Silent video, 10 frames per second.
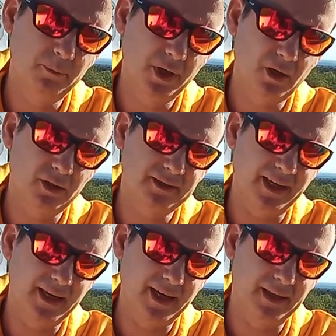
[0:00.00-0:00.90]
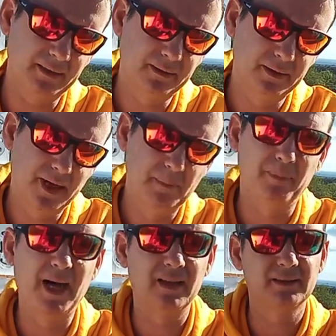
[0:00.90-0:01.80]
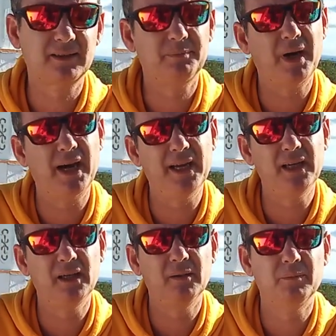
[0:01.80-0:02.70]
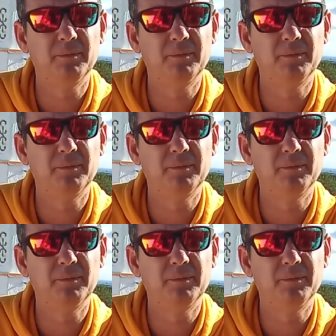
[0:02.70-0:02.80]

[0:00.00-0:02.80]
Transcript: because I can balance my